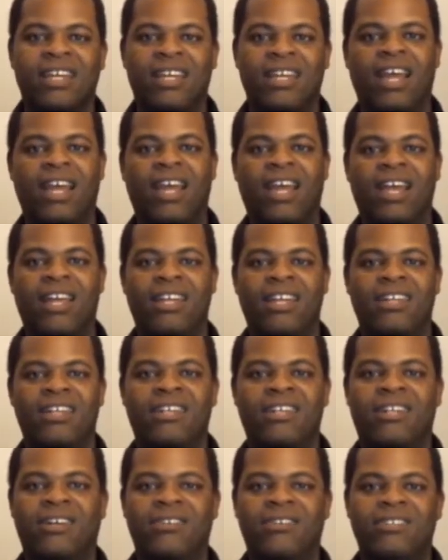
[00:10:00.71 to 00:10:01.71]
hey,
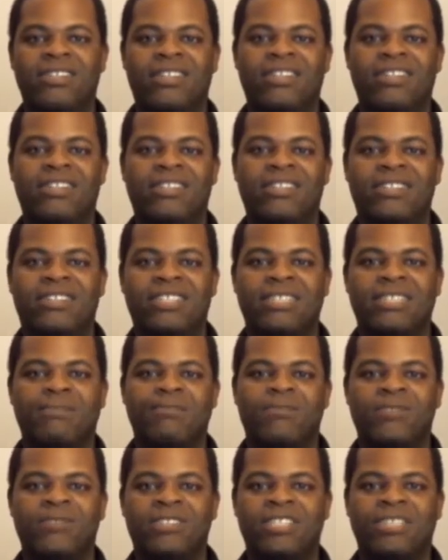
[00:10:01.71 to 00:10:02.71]
you know, this
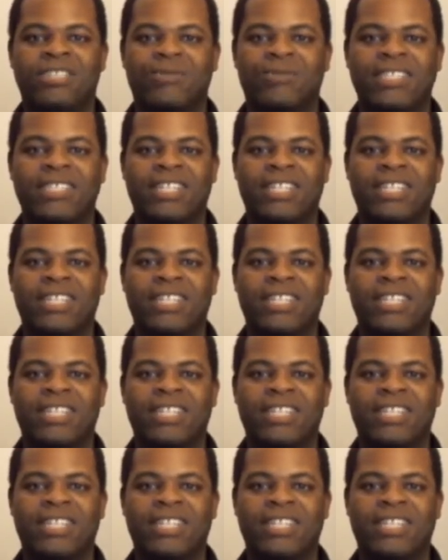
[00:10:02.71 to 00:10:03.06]
situation